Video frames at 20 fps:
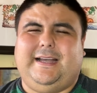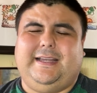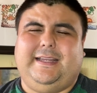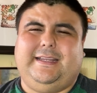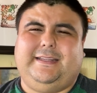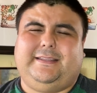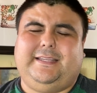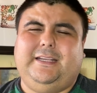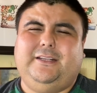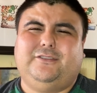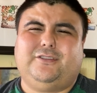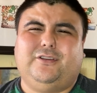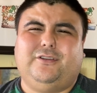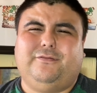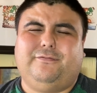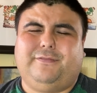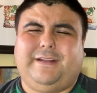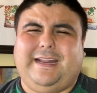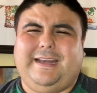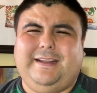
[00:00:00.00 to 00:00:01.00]
Things
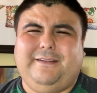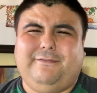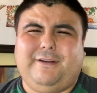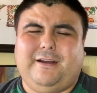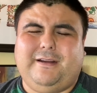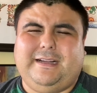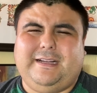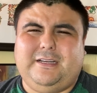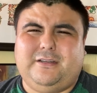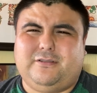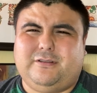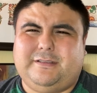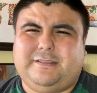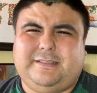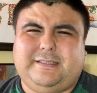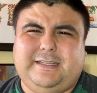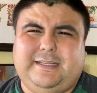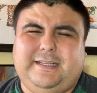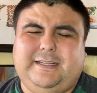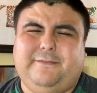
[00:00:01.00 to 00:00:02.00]
are getting very
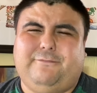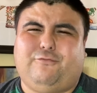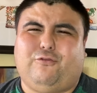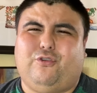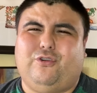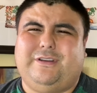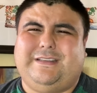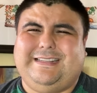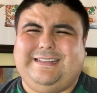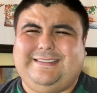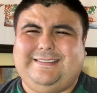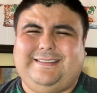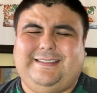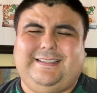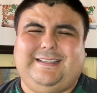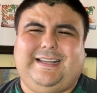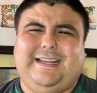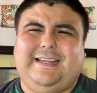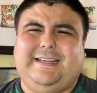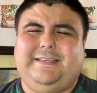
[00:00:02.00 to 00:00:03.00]
interesting for
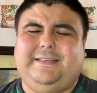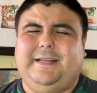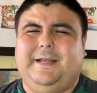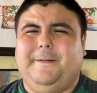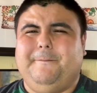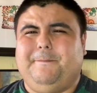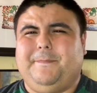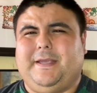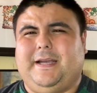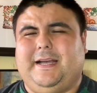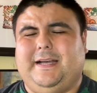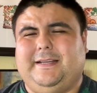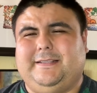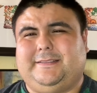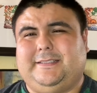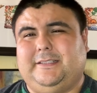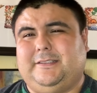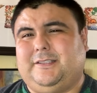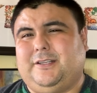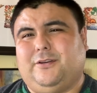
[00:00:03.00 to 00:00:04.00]
Disneyland
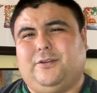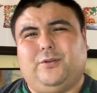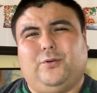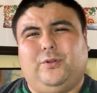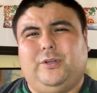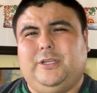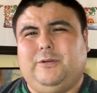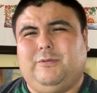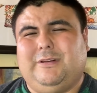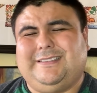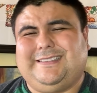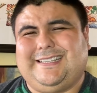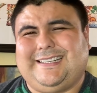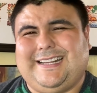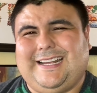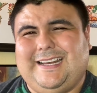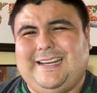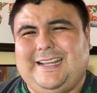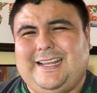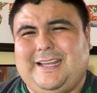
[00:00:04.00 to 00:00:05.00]
since they're the only ones that
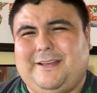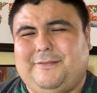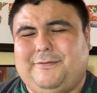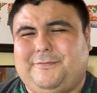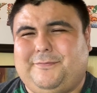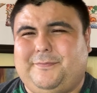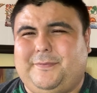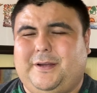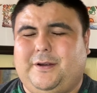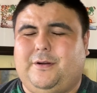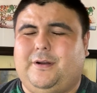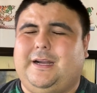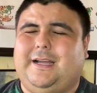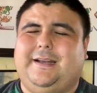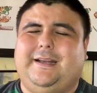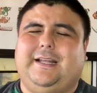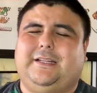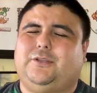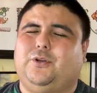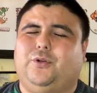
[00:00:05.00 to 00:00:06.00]
kind of have, or
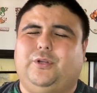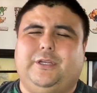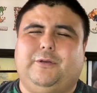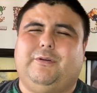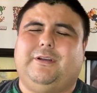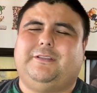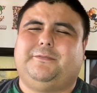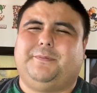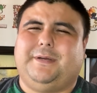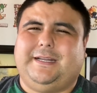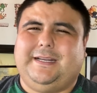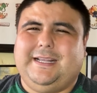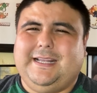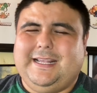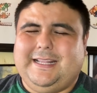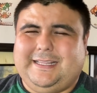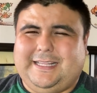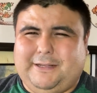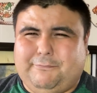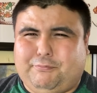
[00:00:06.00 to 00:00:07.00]
not the only ones, but
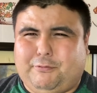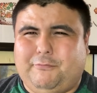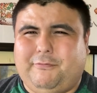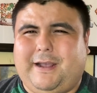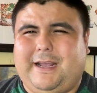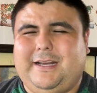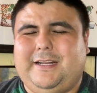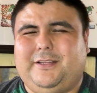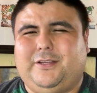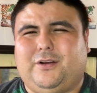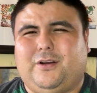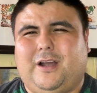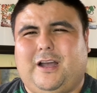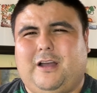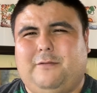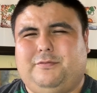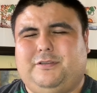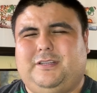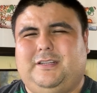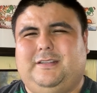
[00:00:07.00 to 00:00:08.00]
they've provided their
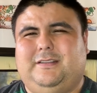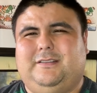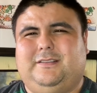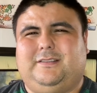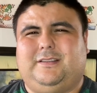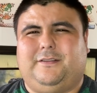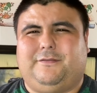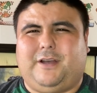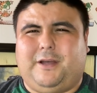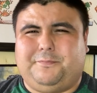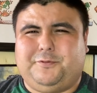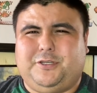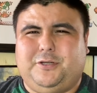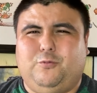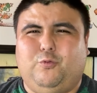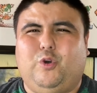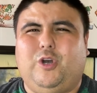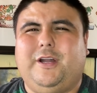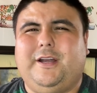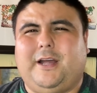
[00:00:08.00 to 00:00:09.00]
options of
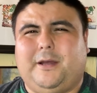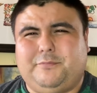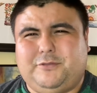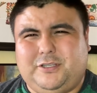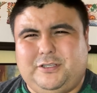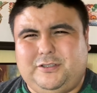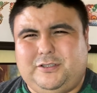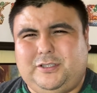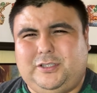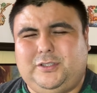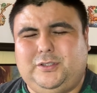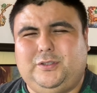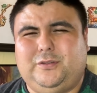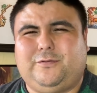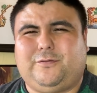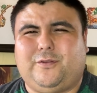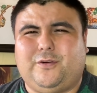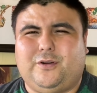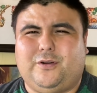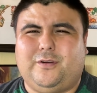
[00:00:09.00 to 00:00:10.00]
option 1, option
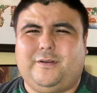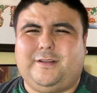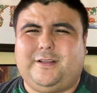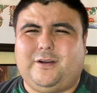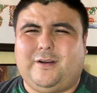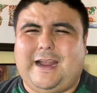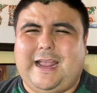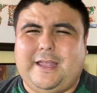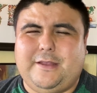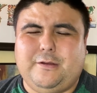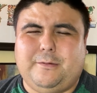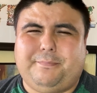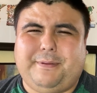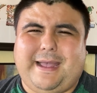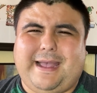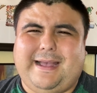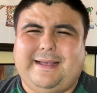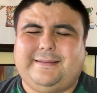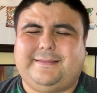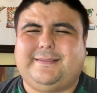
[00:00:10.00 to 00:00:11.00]
2 for their annual
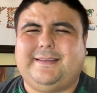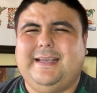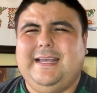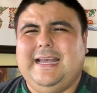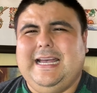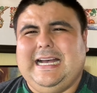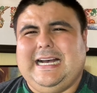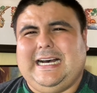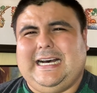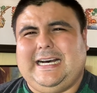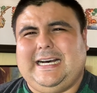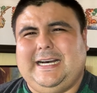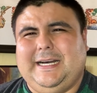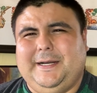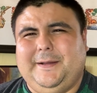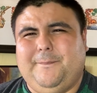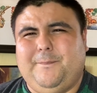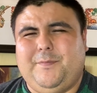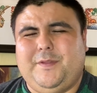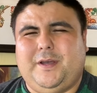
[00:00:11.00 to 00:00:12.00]
pass.
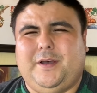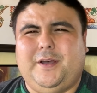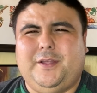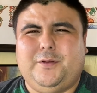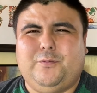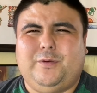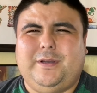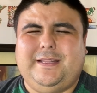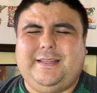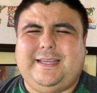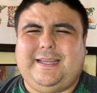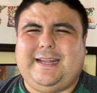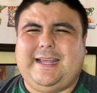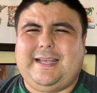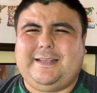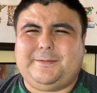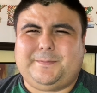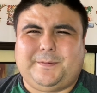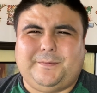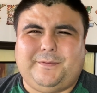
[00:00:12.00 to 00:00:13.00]
The other one that
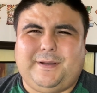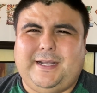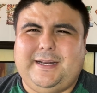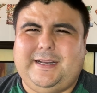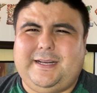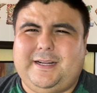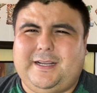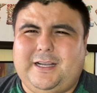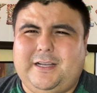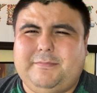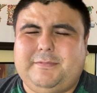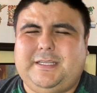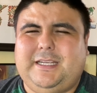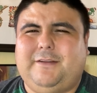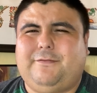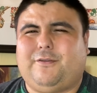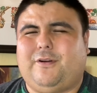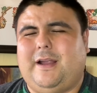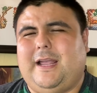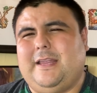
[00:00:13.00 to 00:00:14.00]
has provided an
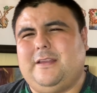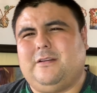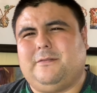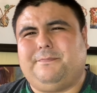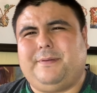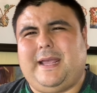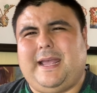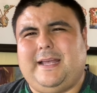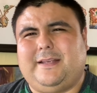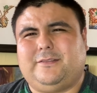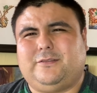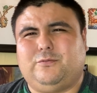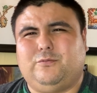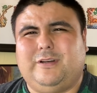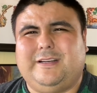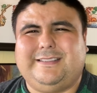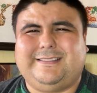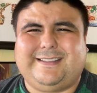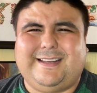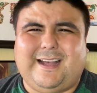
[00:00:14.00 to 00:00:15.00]
update for annual pass
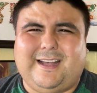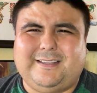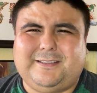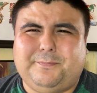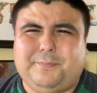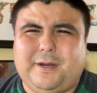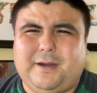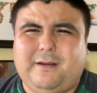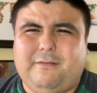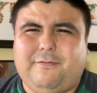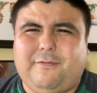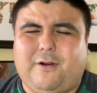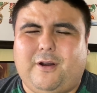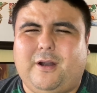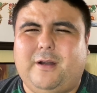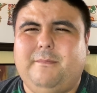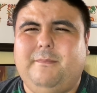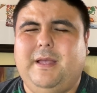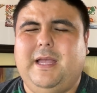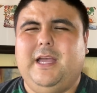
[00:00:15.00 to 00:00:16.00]
was Knott's Berry
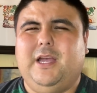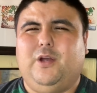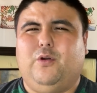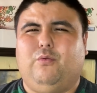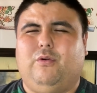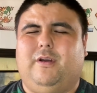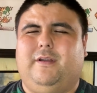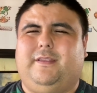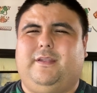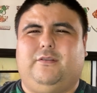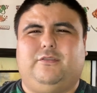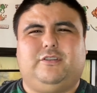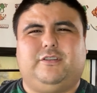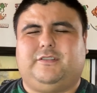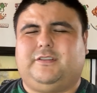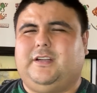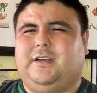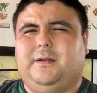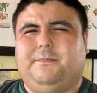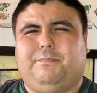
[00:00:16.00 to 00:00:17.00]
Farm, where they're
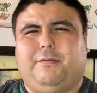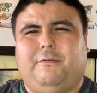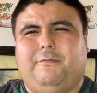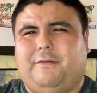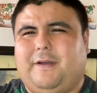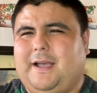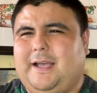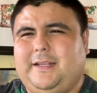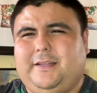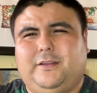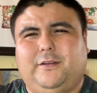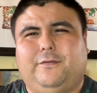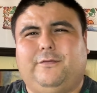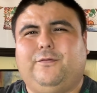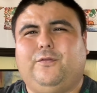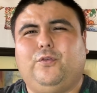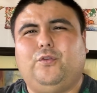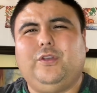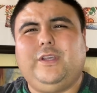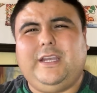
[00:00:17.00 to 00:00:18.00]
just going to provide the
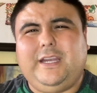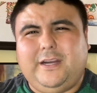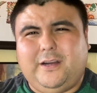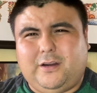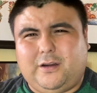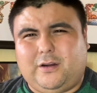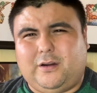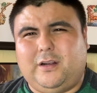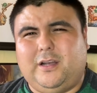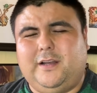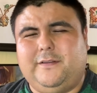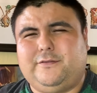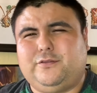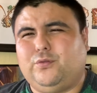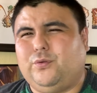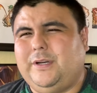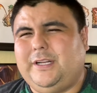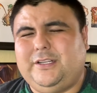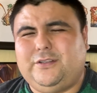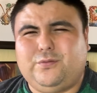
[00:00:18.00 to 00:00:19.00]
full year of
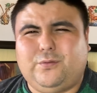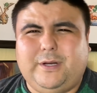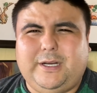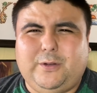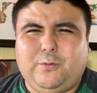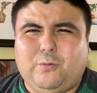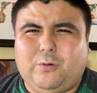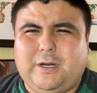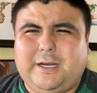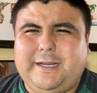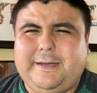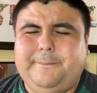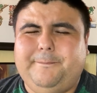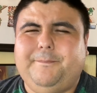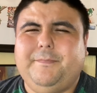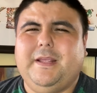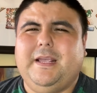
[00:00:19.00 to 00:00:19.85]
2021.